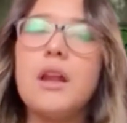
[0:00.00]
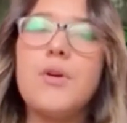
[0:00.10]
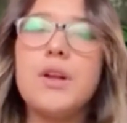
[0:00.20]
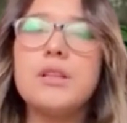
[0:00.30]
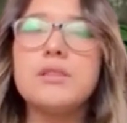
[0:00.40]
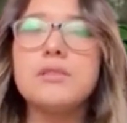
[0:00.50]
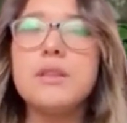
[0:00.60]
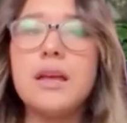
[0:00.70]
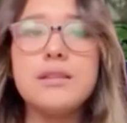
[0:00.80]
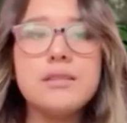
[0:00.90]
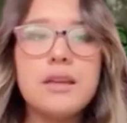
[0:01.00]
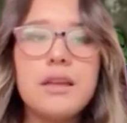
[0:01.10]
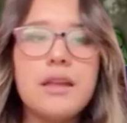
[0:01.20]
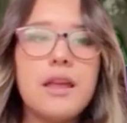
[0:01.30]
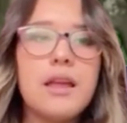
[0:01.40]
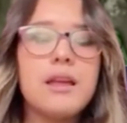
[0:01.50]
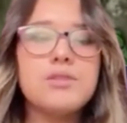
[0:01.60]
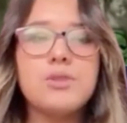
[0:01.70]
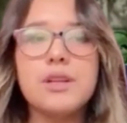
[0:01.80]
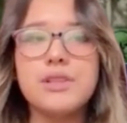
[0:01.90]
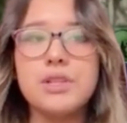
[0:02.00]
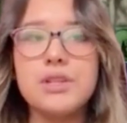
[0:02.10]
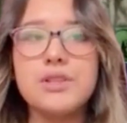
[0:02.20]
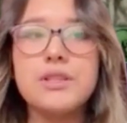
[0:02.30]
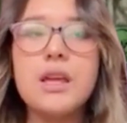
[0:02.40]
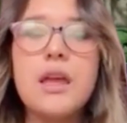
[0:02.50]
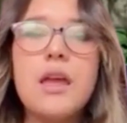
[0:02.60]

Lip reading: around 19th and 20th century